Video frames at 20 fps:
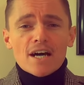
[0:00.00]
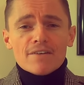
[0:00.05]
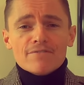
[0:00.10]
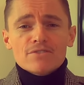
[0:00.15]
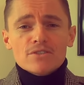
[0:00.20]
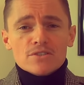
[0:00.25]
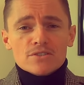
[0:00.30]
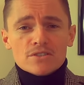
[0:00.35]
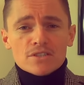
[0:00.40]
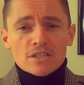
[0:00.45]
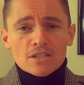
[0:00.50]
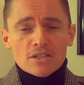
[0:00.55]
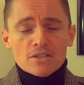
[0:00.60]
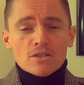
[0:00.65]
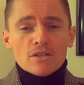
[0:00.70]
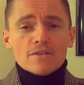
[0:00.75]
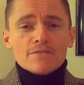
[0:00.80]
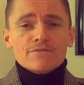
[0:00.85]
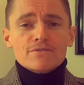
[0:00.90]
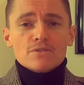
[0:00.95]
I've got to
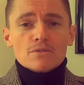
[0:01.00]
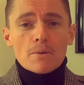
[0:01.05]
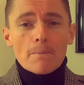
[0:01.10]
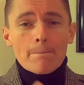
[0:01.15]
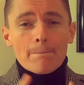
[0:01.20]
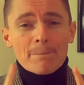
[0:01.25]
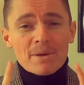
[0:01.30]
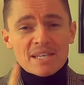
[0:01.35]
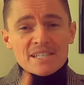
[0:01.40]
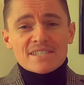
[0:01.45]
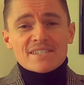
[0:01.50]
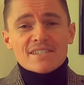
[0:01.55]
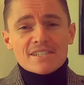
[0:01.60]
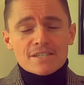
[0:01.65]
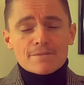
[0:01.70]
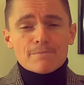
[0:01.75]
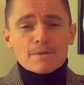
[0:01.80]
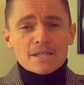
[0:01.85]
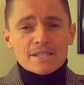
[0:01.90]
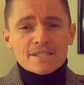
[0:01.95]
go off to a
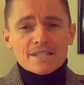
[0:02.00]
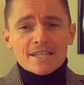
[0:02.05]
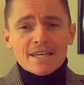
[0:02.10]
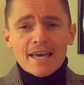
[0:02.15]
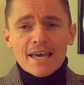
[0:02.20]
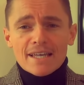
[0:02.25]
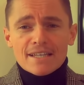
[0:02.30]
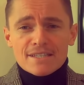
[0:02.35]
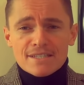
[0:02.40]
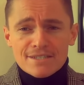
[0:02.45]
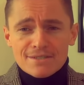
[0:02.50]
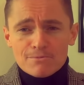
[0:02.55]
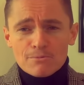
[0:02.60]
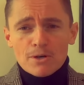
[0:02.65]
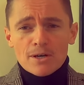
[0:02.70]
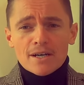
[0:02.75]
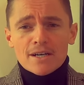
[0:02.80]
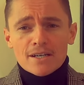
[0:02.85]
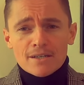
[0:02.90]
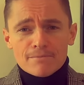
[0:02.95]
business meeting, hence
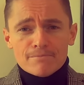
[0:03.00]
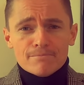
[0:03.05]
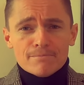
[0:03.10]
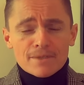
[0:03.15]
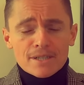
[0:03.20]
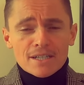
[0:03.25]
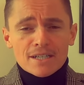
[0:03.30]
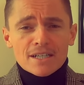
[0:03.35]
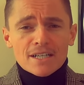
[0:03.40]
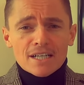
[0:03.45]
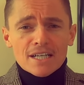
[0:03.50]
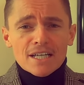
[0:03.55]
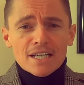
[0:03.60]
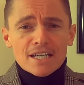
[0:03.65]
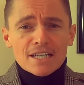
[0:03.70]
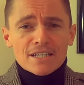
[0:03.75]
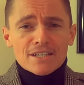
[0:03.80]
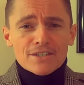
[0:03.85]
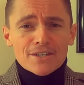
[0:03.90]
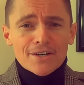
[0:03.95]
why I'm uh,
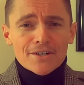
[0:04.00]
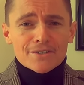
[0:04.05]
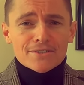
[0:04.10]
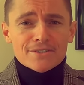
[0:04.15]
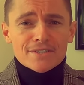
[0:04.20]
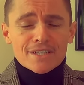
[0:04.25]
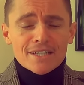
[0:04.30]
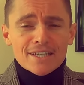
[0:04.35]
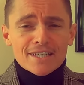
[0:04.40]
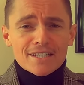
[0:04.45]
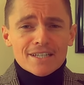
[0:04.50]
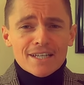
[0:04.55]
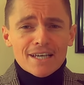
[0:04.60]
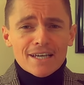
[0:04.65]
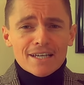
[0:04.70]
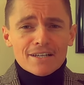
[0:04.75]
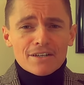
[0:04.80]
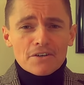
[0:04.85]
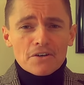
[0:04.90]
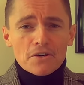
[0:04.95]
not in
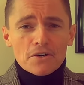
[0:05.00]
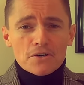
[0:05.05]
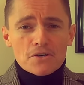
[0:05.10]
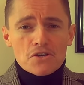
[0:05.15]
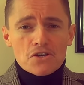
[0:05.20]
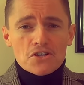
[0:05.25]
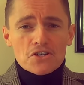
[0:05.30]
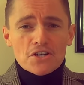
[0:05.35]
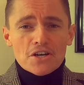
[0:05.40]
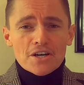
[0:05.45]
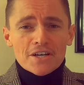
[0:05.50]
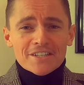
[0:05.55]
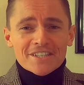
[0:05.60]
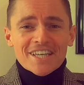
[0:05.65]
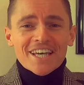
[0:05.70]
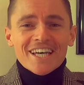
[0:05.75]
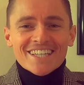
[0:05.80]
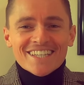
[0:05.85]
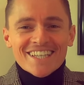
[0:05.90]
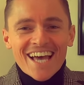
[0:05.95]
a Lacoste shirt
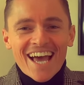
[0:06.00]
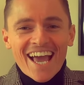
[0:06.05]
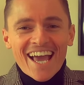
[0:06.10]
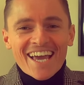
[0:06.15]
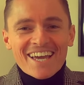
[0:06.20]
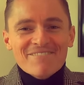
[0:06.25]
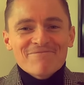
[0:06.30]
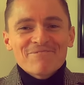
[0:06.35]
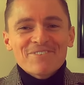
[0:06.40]
today.